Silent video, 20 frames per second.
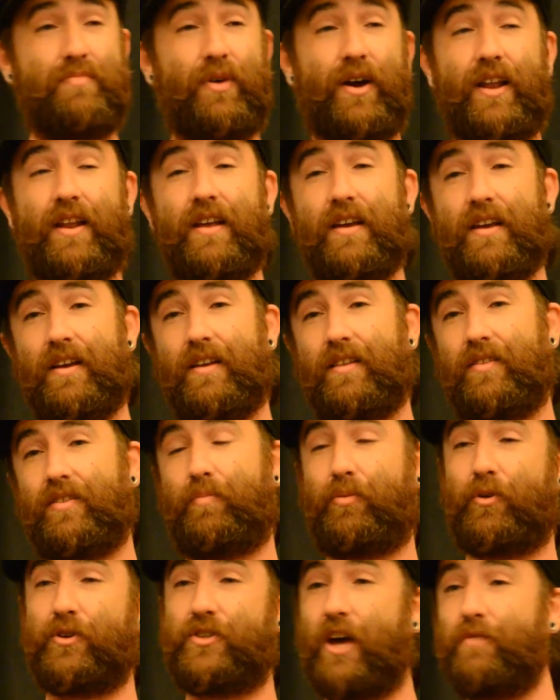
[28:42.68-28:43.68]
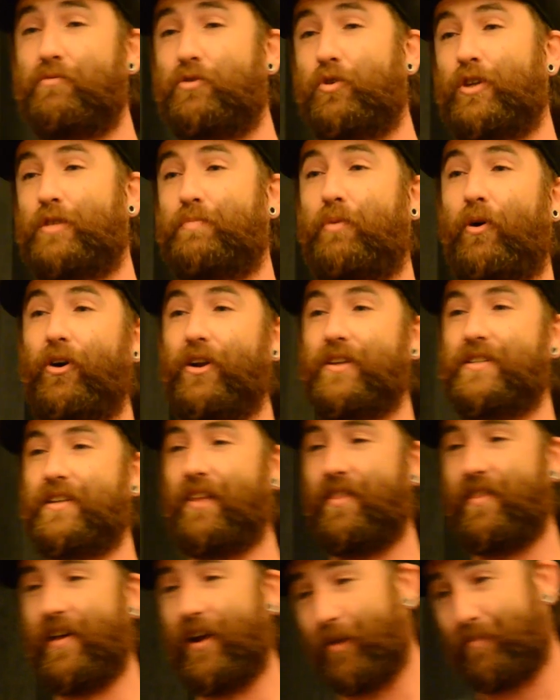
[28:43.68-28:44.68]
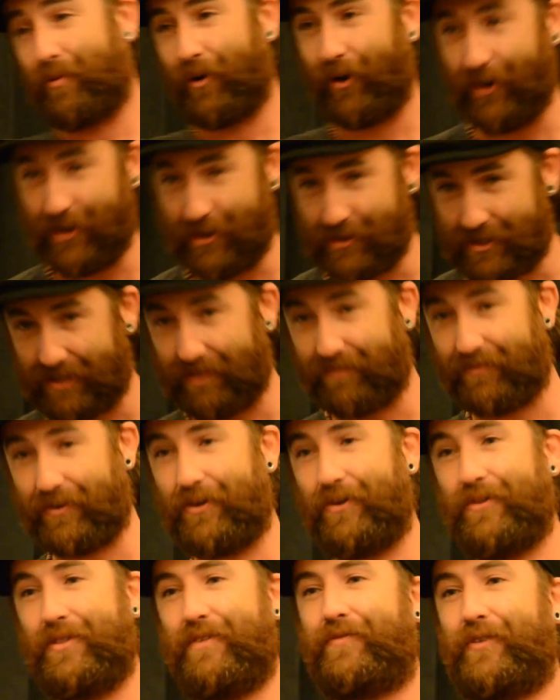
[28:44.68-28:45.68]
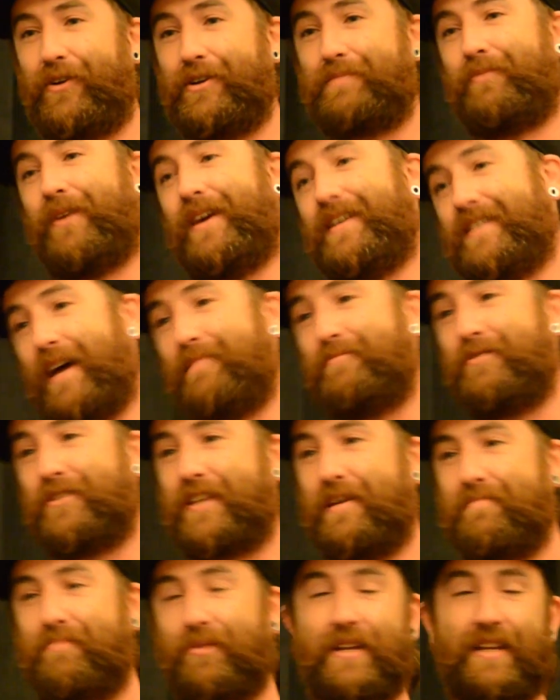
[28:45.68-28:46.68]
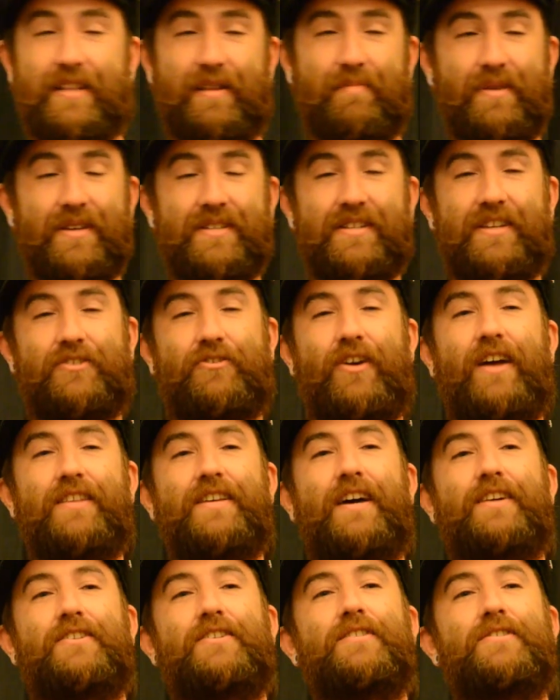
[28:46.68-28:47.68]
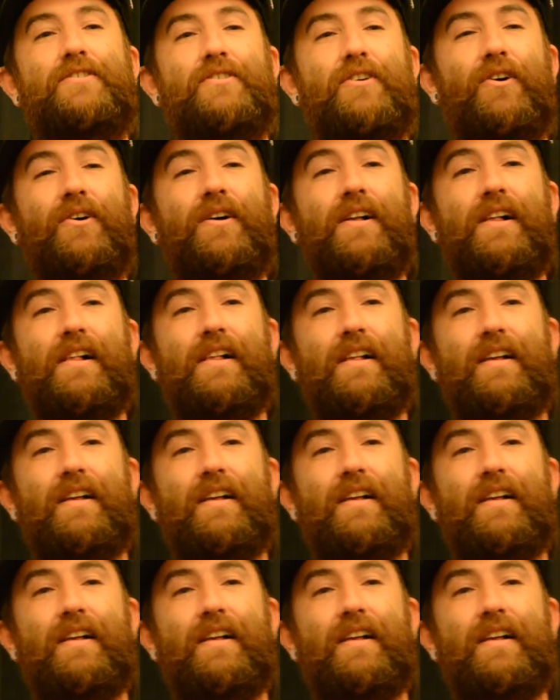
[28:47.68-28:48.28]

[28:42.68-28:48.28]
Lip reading: but the presumptuous part is on their part using the photo in the first place. I'm just completing the business transaction. So